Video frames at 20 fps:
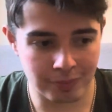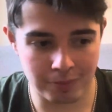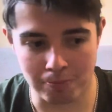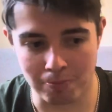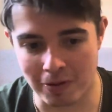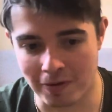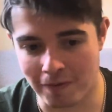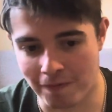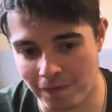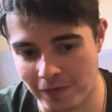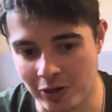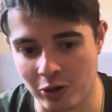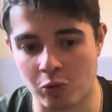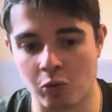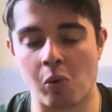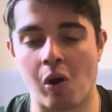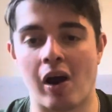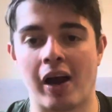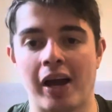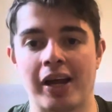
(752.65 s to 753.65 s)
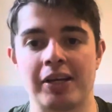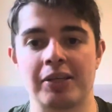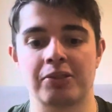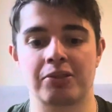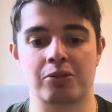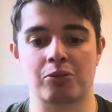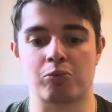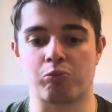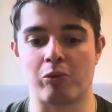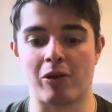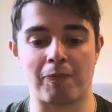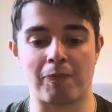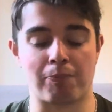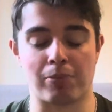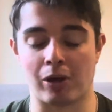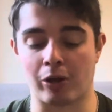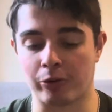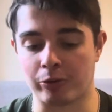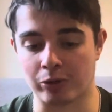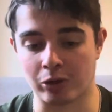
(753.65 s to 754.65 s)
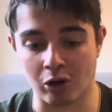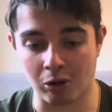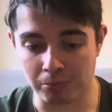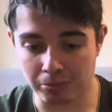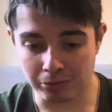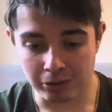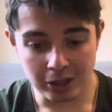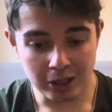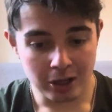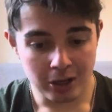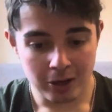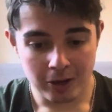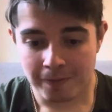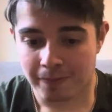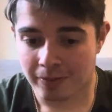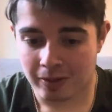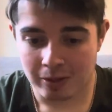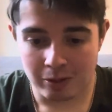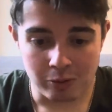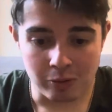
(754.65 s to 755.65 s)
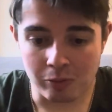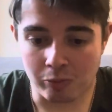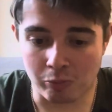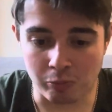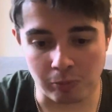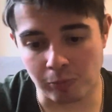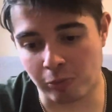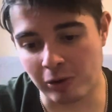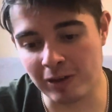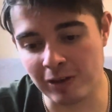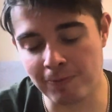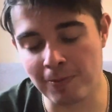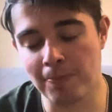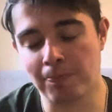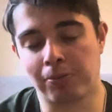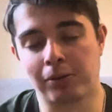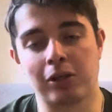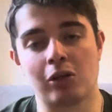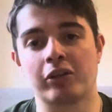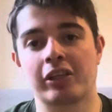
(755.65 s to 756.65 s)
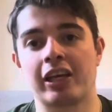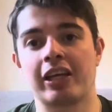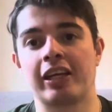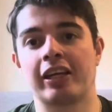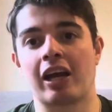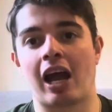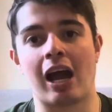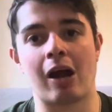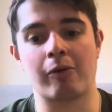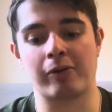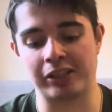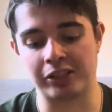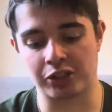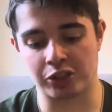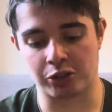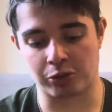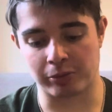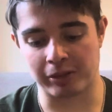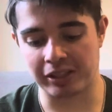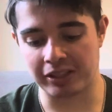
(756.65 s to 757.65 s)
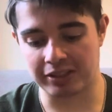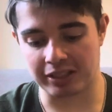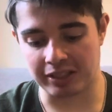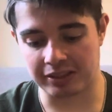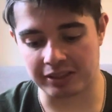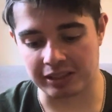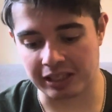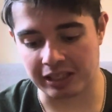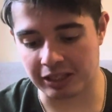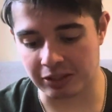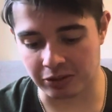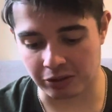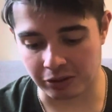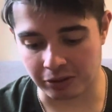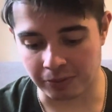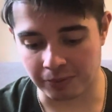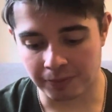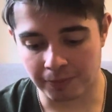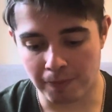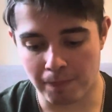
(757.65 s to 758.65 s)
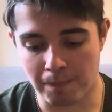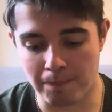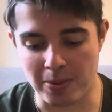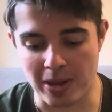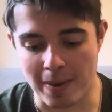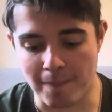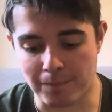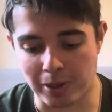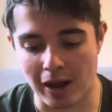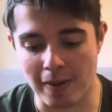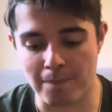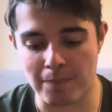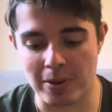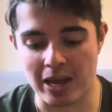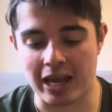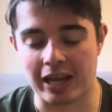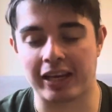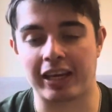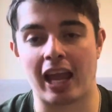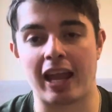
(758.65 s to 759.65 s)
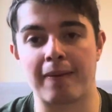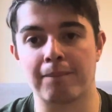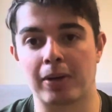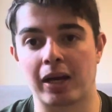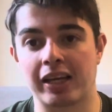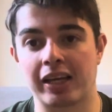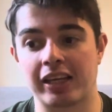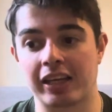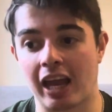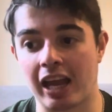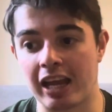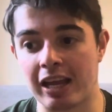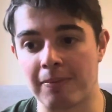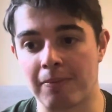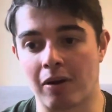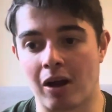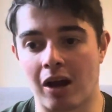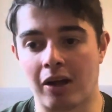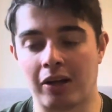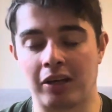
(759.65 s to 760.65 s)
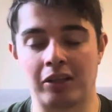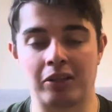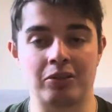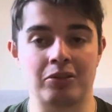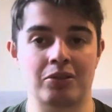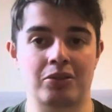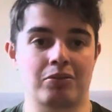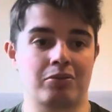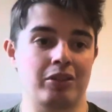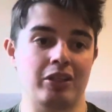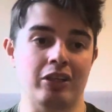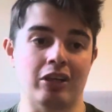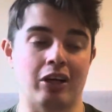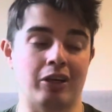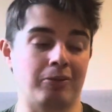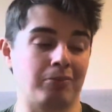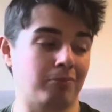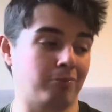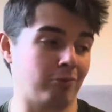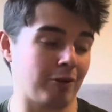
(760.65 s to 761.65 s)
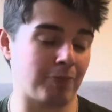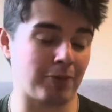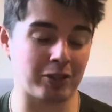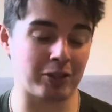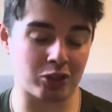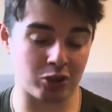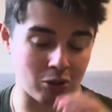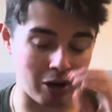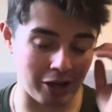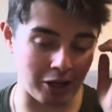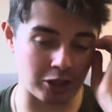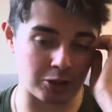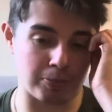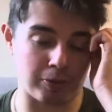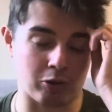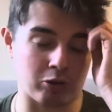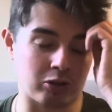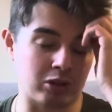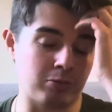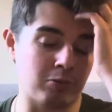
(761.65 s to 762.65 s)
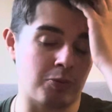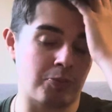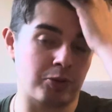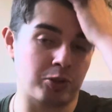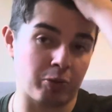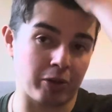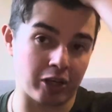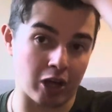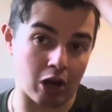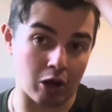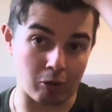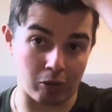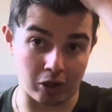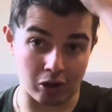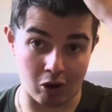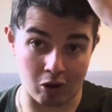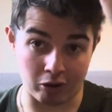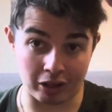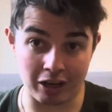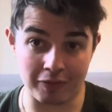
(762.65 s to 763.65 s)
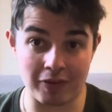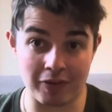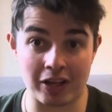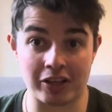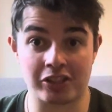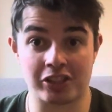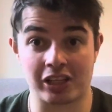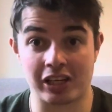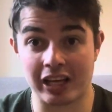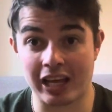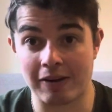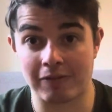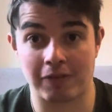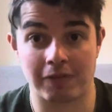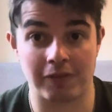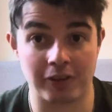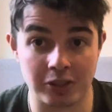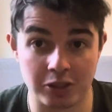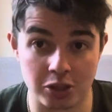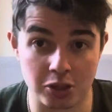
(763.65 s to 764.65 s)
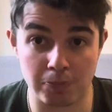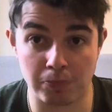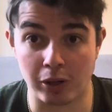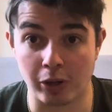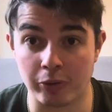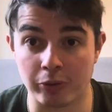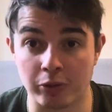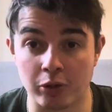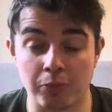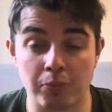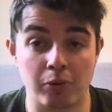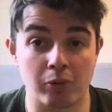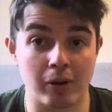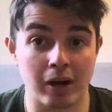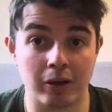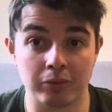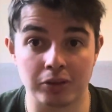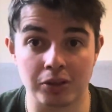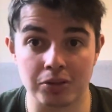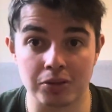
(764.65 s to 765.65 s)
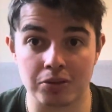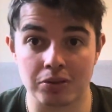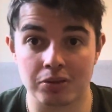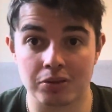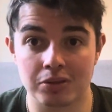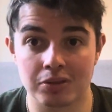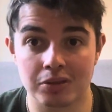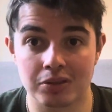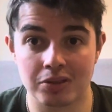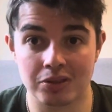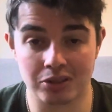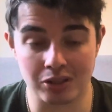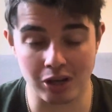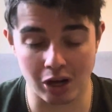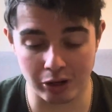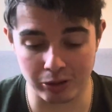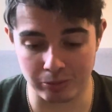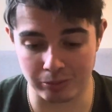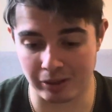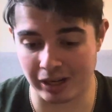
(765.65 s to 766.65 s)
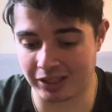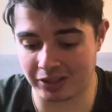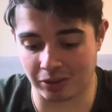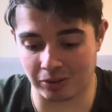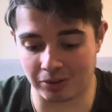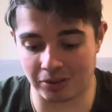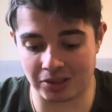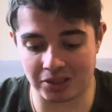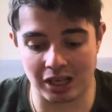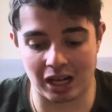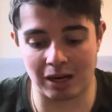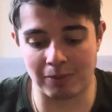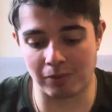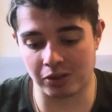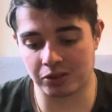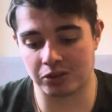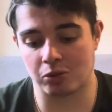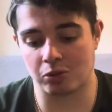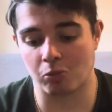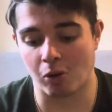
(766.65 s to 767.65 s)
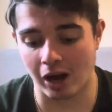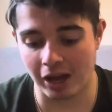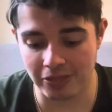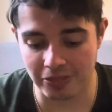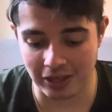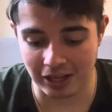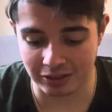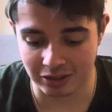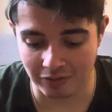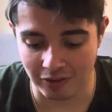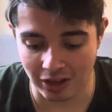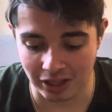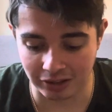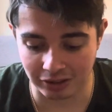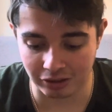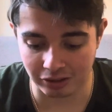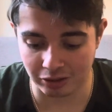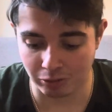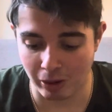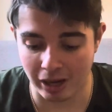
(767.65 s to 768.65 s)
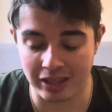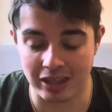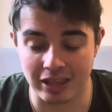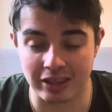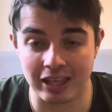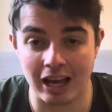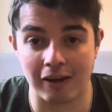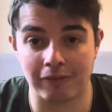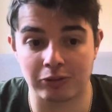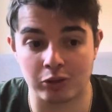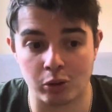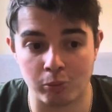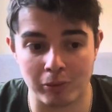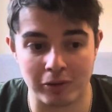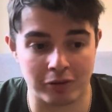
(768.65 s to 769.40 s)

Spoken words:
Midfield-wise, we've blown up. We've been plugging our injuries this season bit by bit, game by game, and, you know, we've been trying to just plug them up as we go along, and eventually everything's just blown up around us. So it's understandable as to why things have ended the way that they have done.